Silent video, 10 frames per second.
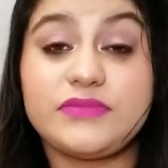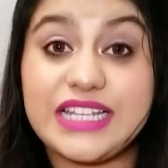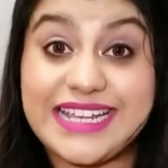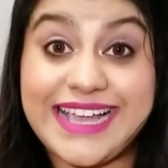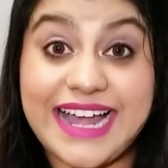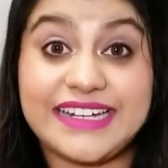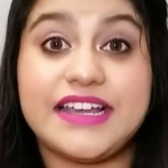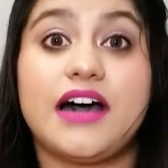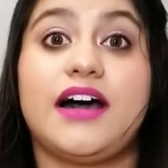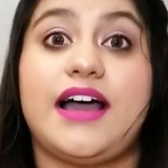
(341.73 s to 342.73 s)

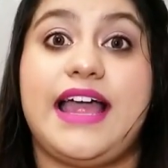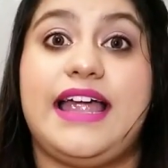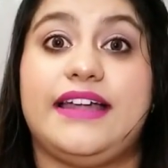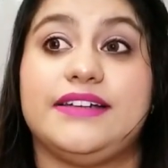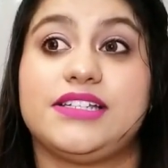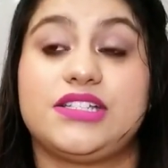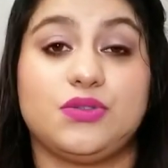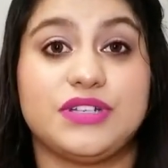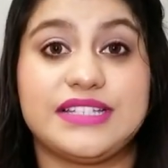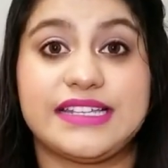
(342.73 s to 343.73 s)
Canada and
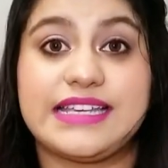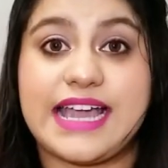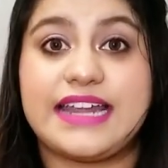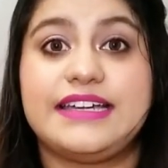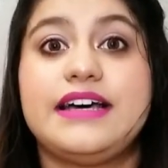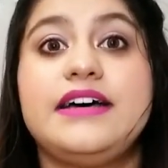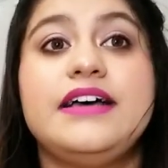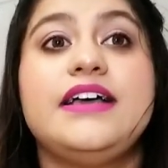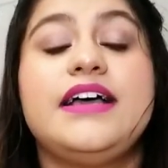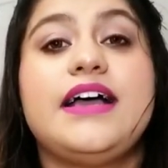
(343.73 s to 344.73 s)
students in Canada.
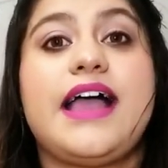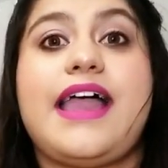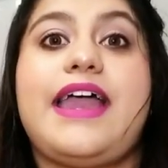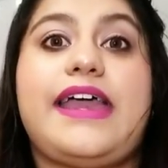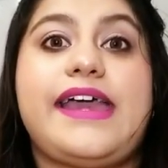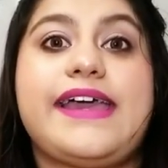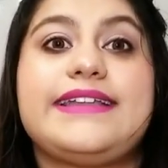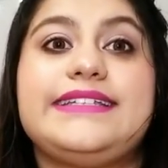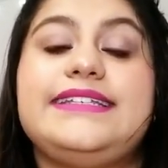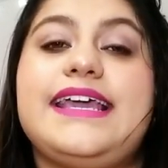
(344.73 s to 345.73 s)

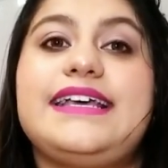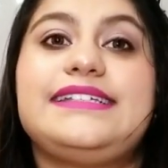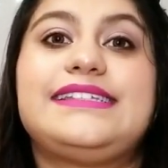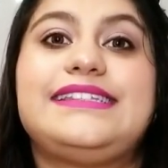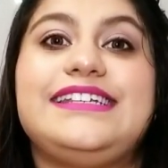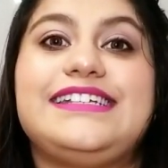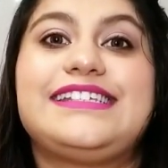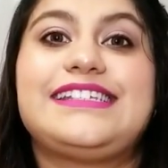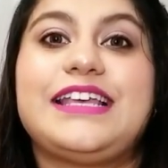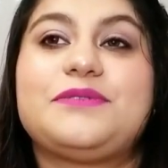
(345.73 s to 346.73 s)
And yes,
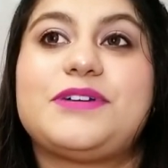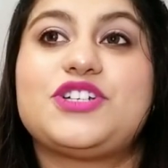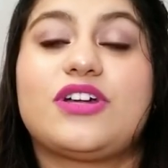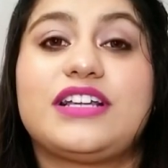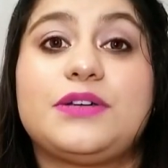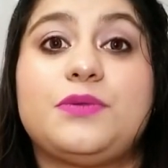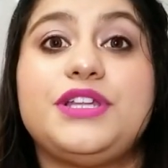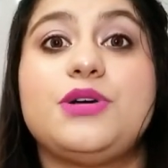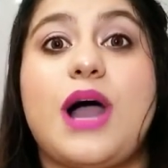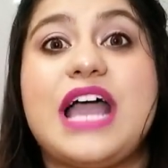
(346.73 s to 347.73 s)
this is my short little
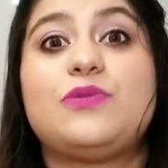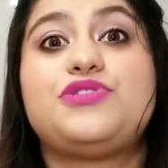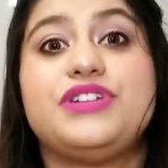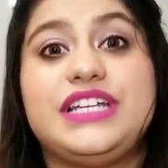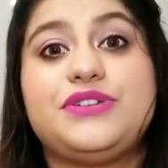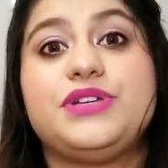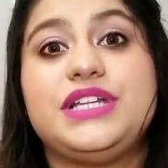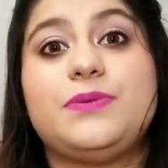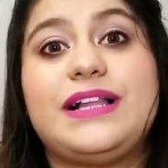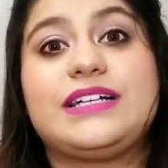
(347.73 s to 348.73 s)
video. I would really,
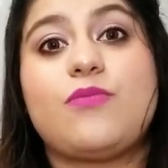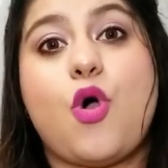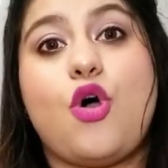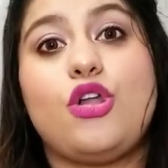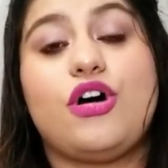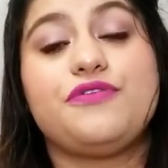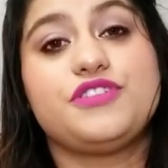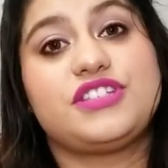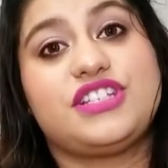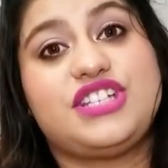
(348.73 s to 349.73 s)
really welcome all of
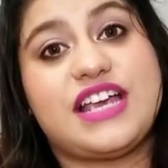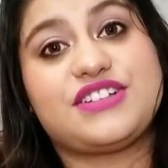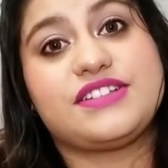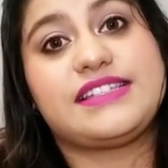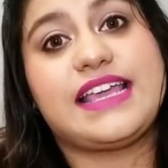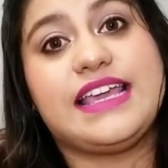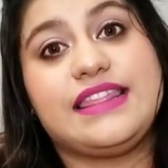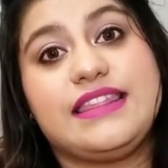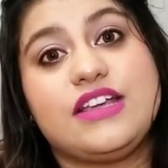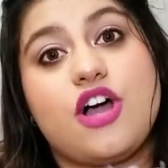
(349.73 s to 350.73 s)
your suggestions
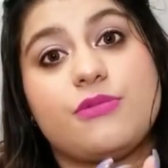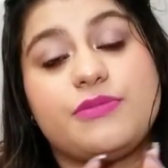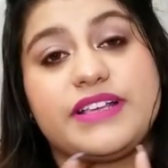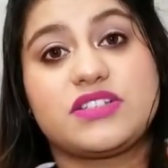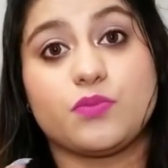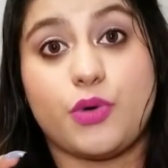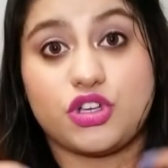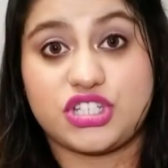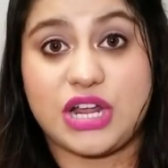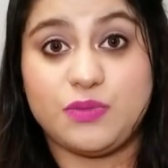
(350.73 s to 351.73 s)
in the comment
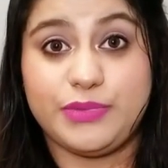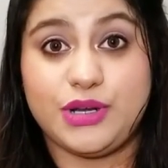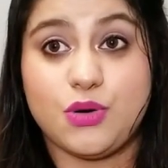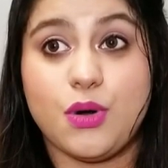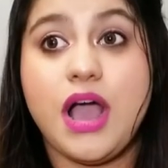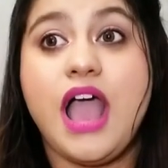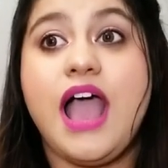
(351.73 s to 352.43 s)
box down below.